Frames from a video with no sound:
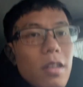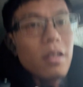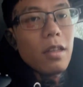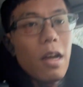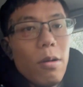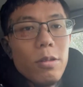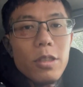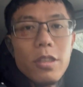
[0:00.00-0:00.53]

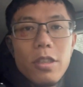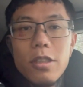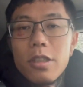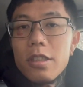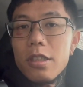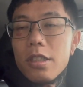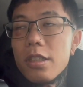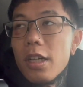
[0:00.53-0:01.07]
That was
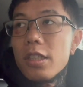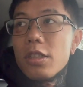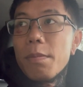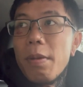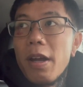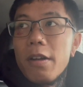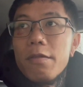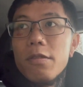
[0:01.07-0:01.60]
seriously such a
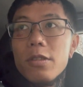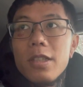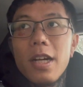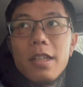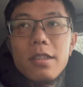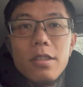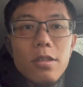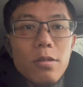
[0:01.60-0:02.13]
painful
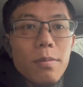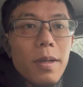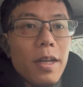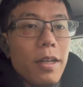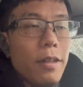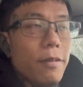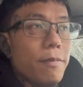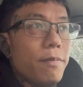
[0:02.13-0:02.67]
tattoo,
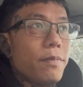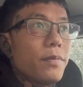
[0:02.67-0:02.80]
man.